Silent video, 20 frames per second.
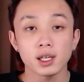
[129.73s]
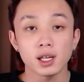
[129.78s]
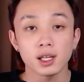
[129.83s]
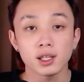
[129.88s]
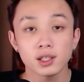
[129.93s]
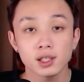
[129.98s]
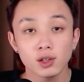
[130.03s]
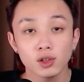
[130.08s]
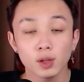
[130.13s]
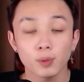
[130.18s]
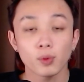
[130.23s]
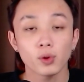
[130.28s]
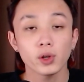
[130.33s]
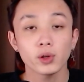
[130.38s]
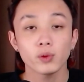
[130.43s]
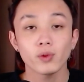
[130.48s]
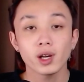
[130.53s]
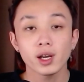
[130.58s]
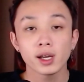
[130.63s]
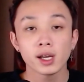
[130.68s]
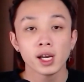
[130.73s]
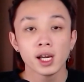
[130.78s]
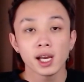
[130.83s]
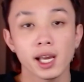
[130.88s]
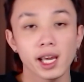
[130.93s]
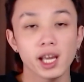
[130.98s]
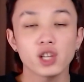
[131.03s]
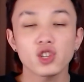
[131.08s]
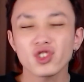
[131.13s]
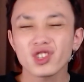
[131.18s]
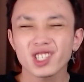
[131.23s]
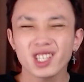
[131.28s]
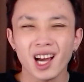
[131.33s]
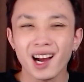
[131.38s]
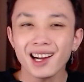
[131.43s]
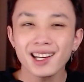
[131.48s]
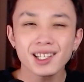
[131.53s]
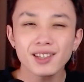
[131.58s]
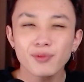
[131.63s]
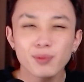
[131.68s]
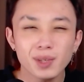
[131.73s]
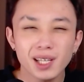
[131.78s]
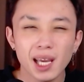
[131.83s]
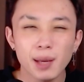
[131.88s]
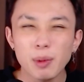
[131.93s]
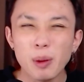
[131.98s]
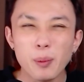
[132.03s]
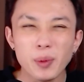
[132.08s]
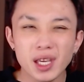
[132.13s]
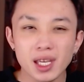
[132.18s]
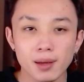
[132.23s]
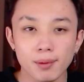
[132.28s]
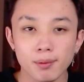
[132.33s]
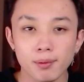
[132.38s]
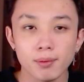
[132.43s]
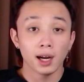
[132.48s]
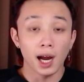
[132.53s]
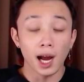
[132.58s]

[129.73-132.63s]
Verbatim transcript: until the point where it just kind of became a meme.